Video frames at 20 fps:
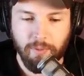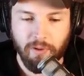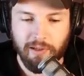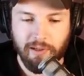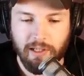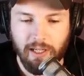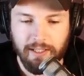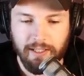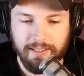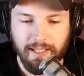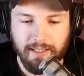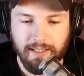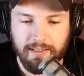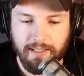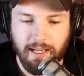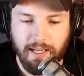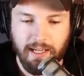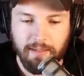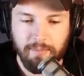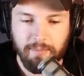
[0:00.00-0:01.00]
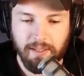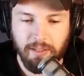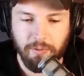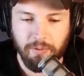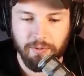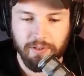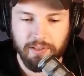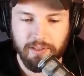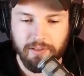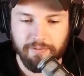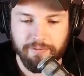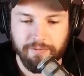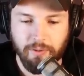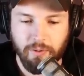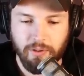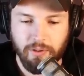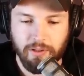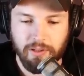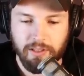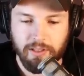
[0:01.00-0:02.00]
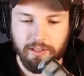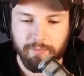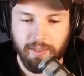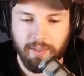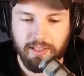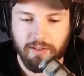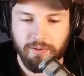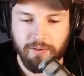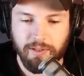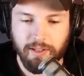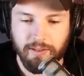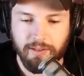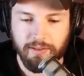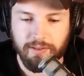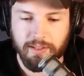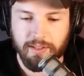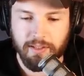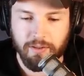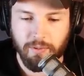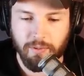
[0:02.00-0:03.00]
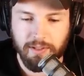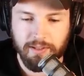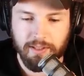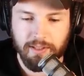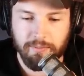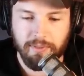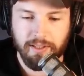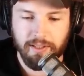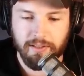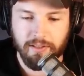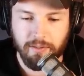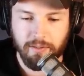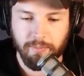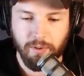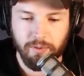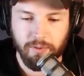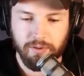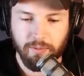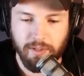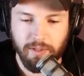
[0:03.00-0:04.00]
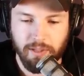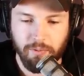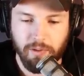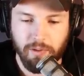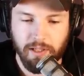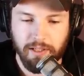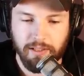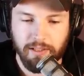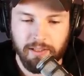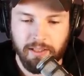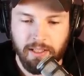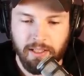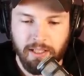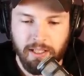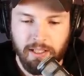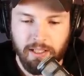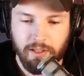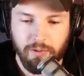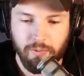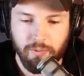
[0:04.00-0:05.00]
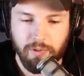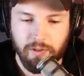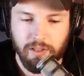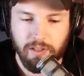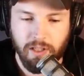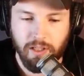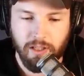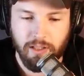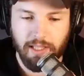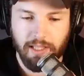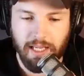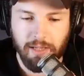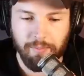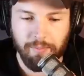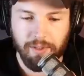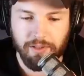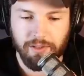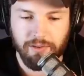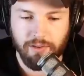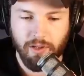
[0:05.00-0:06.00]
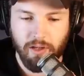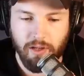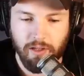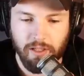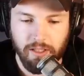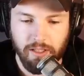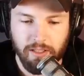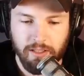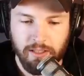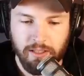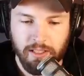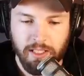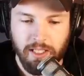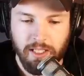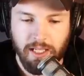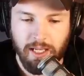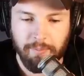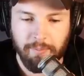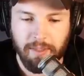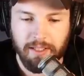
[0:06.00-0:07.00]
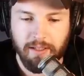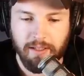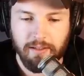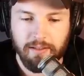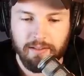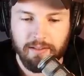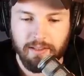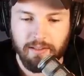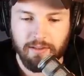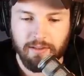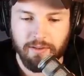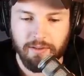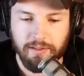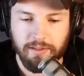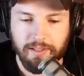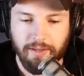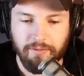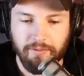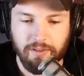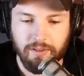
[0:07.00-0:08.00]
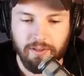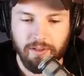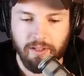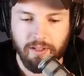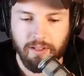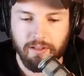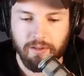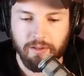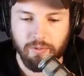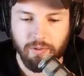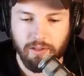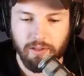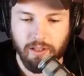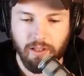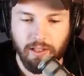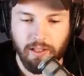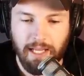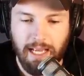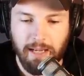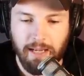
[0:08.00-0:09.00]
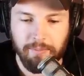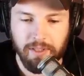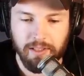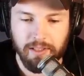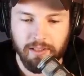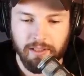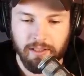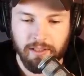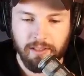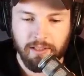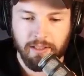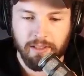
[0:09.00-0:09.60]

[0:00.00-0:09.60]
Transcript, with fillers: For more context, I am the oldest of four. My two younger twin siblings are both twenty-one, who we'll call Amy and John. And my youngest sister is seventeen, who we'll call Abby.